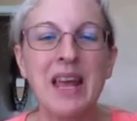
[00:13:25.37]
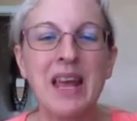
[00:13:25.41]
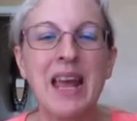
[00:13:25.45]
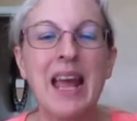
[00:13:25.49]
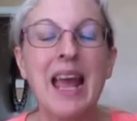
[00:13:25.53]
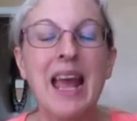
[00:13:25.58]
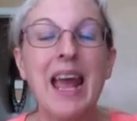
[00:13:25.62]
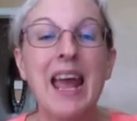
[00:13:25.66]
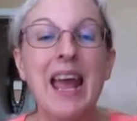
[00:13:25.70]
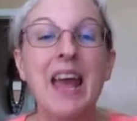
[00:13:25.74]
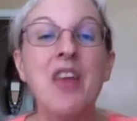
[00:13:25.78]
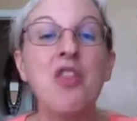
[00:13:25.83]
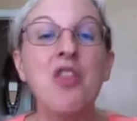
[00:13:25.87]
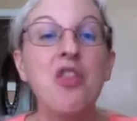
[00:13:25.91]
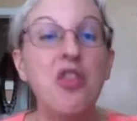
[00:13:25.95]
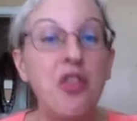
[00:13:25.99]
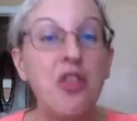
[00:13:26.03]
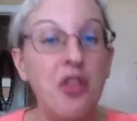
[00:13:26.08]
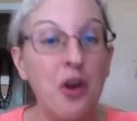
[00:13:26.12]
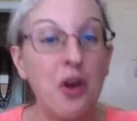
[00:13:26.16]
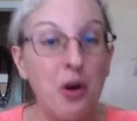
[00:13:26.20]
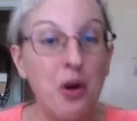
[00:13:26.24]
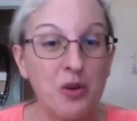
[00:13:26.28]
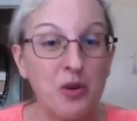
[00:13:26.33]
And
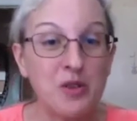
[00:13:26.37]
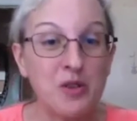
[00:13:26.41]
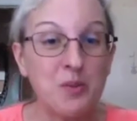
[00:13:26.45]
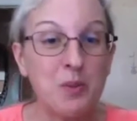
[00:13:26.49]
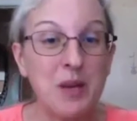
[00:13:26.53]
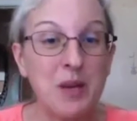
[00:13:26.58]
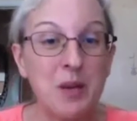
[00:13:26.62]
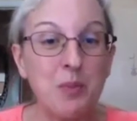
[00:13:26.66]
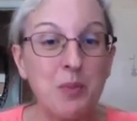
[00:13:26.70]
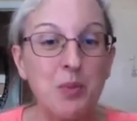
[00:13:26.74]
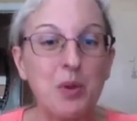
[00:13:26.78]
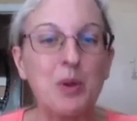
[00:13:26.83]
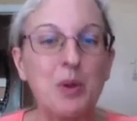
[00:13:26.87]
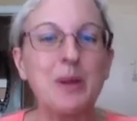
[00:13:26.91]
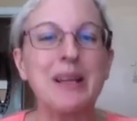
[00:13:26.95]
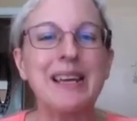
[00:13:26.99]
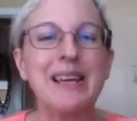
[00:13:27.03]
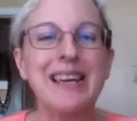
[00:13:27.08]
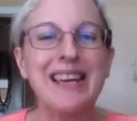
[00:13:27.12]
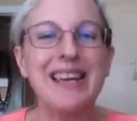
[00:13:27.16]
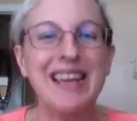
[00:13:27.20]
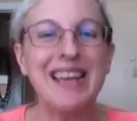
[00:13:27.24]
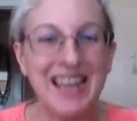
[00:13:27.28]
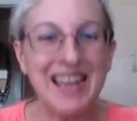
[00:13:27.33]
those people
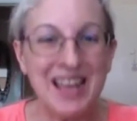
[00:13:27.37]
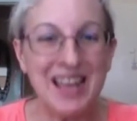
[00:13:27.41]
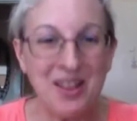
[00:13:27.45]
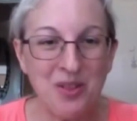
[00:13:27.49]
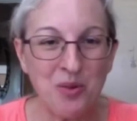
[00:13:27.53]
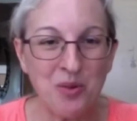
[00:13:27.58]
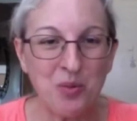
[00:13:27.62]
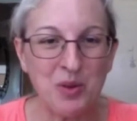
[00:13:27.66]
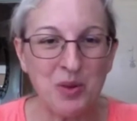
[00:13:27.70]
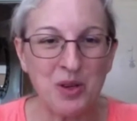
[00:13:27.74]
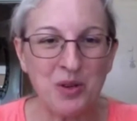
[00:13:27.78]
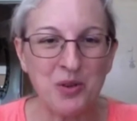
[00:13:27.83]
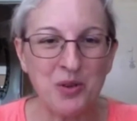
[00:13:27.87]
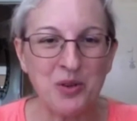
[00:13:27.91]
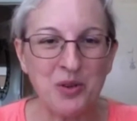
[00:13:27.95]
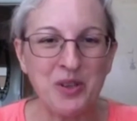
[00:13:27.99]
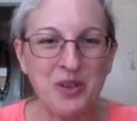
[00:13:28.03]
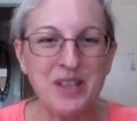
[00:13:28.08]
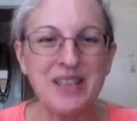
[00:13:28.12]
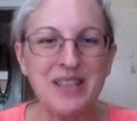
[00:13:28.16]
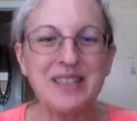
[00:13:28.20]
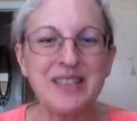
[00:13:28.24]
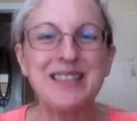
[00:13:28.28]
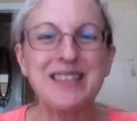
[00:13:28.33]
in the
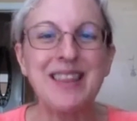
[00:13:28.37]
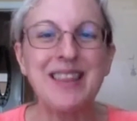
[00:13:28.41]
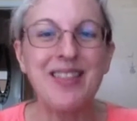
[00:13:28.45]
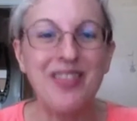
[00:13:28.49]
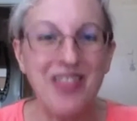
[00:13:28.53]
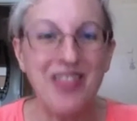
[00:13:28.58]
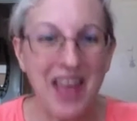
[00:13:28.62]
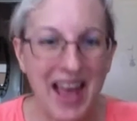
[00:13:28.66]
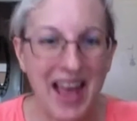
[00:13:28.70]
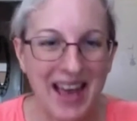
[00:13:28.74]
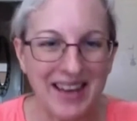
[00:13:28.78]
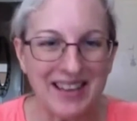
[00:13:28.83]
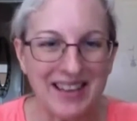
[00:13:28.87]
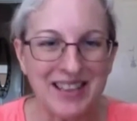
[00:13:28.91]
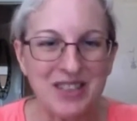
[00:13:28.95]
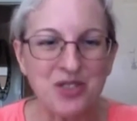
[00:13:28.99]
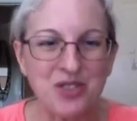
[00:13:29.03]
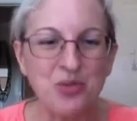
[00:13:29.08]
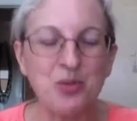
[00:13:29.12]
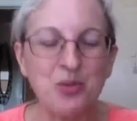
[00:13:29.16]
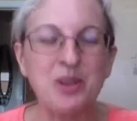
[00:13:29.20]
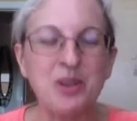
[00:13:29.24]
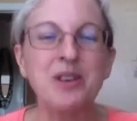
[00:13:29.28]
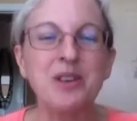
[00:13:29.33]
wilderness, that
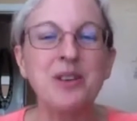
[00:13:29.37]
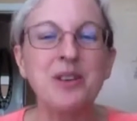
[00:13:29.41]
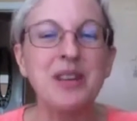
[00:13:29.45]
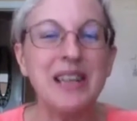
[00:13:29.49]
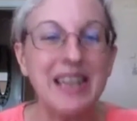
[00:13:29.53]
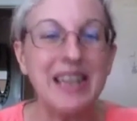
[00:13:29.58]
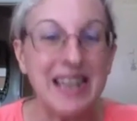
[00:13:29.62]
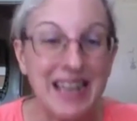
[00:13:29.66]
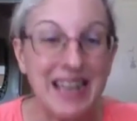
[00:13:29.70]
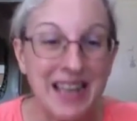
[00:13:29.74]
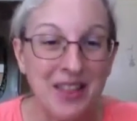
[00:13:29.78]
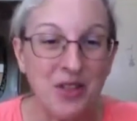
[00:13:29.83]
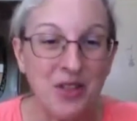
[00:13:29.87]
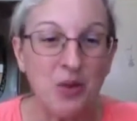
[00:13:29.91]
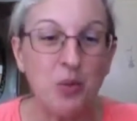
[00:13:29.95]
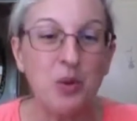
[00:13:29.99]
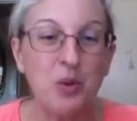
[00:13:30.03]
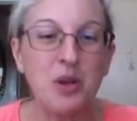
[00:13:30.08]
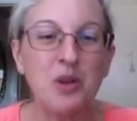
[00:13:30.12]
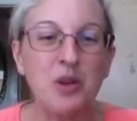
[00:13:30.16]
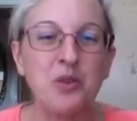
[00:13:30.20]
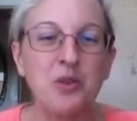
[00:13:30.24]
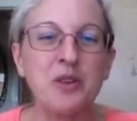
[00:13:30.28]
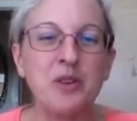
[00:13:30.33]
Israel in the
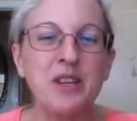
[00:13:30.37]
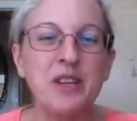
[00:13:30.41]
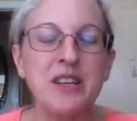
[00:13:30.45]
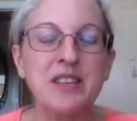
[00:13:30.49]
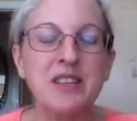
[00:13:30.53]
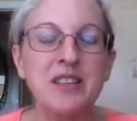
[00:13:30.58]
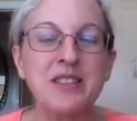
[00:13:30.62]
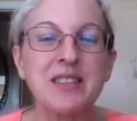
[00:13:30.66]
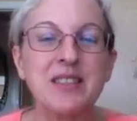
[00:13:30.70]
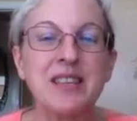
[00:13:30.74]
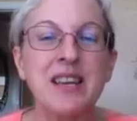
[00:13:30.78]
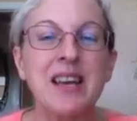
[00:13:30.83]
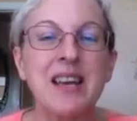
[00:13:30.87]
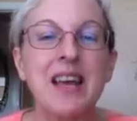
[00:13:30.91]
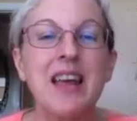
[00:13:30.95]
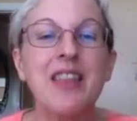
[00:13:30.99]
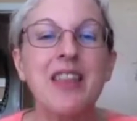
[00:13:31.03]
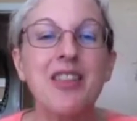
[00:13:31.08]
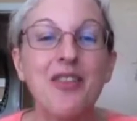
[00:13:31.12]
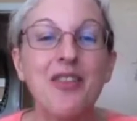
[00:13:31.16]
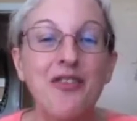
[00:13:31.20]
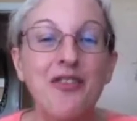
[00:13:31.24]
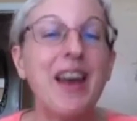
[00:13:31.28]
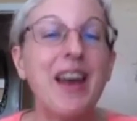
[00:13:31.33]
wilderness,
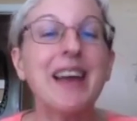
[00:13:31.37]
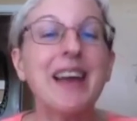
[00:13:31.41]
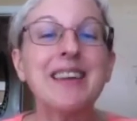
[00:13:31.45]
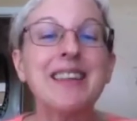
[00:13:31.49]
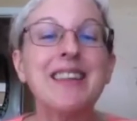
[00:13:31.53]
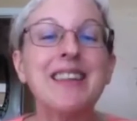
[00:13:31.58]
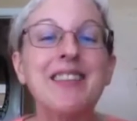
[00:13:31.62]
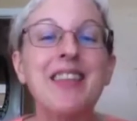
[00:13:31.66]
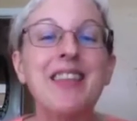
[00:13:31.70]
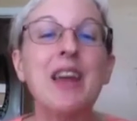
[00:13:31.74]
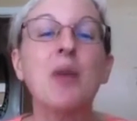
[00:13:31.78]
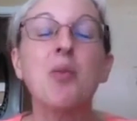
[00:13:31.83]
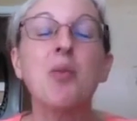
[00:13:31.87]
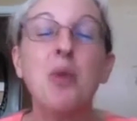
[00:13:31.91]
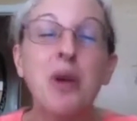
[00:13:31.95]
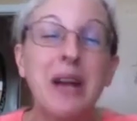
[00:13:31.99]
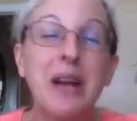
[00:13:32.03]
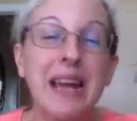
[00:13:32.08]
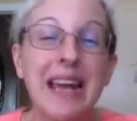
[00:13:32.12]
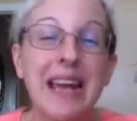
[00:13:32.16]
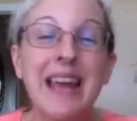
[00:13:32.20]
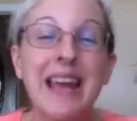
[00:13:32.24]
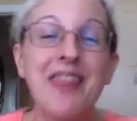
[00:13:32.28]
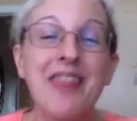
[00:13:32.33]
the fact that they were
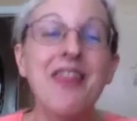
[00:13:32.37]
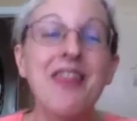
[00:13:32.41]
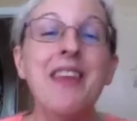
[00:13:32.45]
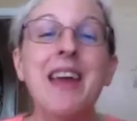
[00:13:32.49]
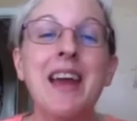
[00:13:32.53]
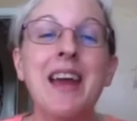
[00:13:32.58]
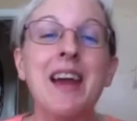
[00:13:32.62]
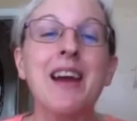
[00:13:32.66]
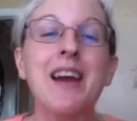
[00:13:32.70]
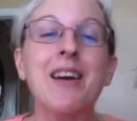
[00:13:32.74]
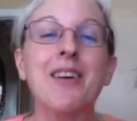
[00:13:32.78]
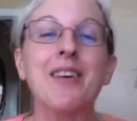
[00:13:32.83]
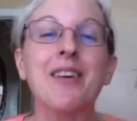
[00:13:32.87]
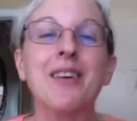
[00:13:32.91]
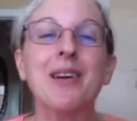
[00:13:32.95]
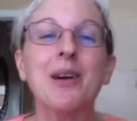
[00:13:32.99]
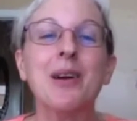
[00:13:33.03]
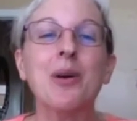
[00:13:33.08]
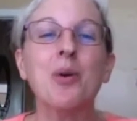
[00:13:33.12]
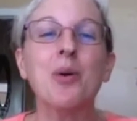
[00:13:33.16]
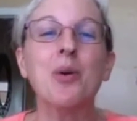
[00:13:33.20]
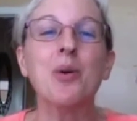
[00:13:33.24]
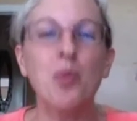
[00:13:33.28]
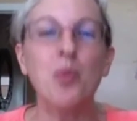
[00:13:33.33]
in there
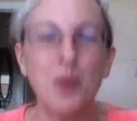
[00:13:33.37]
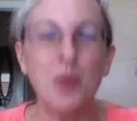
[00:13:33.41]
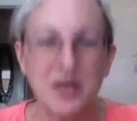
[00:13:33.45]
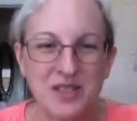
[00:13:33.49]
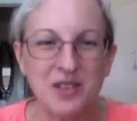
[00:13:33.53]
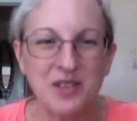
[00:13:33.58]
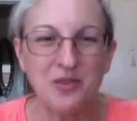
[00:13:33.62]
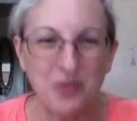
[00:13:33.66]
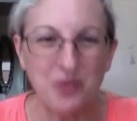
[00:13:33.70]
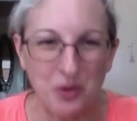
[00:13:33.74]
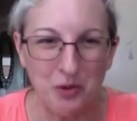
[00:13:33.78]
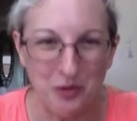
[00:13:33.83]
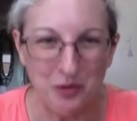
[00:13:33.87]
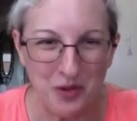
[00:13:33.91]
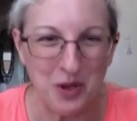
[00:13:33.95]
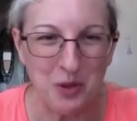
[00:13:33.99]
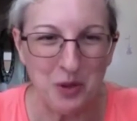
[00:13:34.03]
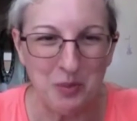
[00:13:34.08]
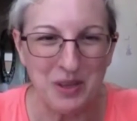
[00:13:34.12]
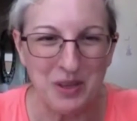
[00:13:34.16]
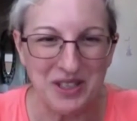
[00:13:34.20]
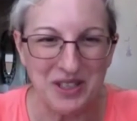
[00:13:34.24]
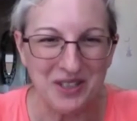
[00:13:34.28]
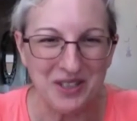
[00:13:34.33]
was a
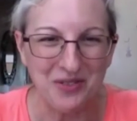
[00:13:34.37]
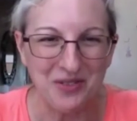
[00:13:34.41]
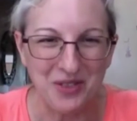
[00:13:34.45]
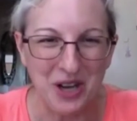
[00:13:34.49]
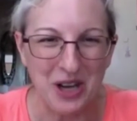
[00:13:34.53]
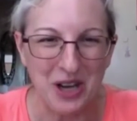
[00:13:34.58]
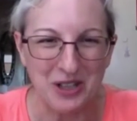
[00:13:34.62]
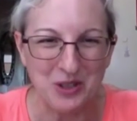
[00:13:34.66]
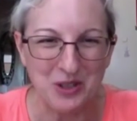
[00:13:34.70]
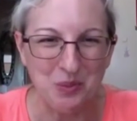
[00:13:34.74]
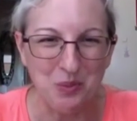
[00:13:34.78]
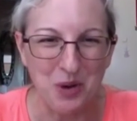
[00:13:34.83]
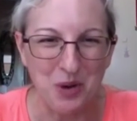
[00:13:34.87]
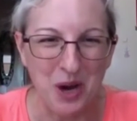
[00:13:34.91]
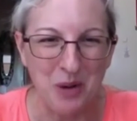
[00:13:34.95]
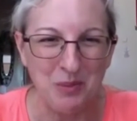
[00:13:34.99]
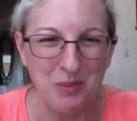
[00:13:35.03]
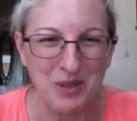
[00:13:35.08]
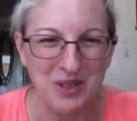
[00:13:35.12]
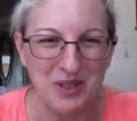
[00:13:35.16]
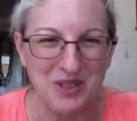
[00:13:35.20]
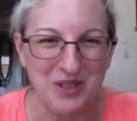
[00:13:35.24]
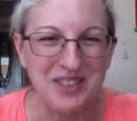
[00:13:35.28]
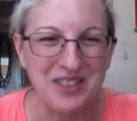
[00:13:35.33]
fulfillment of God's
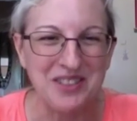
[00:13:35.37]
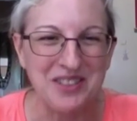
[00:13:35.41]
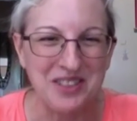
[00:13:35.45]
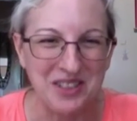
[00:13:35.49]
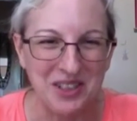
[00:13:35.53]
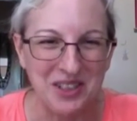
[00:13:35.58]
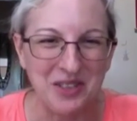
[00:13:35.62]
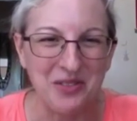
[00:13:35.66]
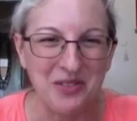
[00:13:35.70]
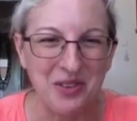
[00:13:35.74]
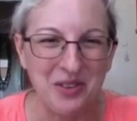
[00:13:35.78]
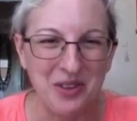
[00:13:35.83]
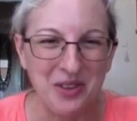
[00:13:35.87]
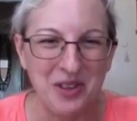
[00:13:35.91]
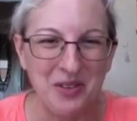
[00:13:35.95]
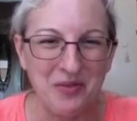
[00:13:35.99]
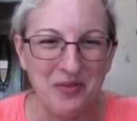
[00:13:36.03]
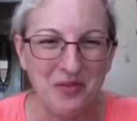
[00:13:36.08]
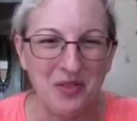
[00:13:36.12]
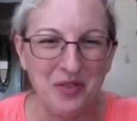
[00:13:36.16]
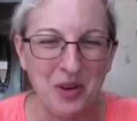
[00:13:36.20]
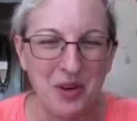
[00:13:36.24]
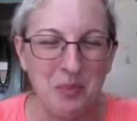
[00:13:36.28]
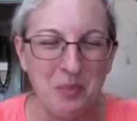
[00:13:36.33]
promise to deliver them
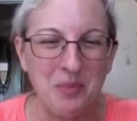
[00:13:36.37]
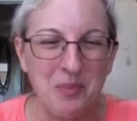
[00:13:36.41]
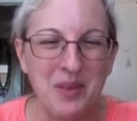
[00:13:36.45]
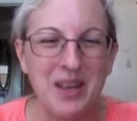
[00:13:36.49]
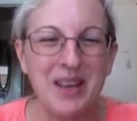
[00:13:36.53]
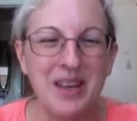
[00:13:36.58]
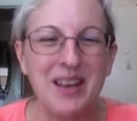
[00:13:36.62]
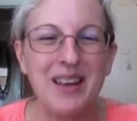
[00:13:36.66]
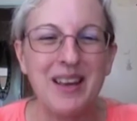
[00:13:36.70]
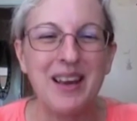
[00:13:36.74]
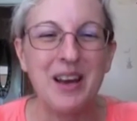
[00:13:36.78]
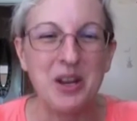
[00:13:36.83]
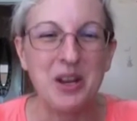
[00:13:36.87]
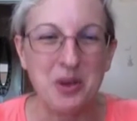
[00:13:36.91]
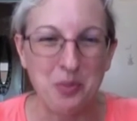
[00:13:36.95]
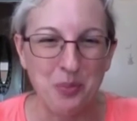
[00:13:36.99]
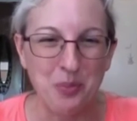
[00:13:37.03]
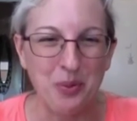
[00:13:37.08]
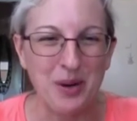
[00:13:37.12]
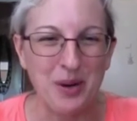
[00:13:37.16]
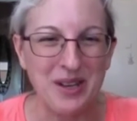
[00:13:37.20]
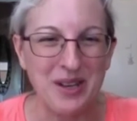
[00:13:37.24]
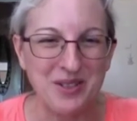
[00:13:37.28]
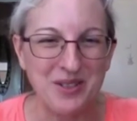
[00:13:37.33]
from an
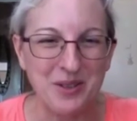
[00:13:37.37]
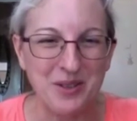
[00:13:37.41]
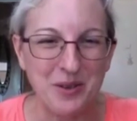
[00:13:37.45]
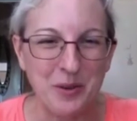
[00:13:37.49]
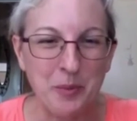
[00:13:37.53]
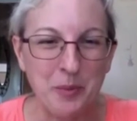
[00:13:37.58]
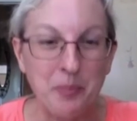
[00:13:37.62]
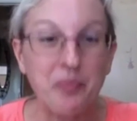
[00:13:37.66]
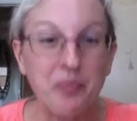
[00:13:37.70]
oppressor.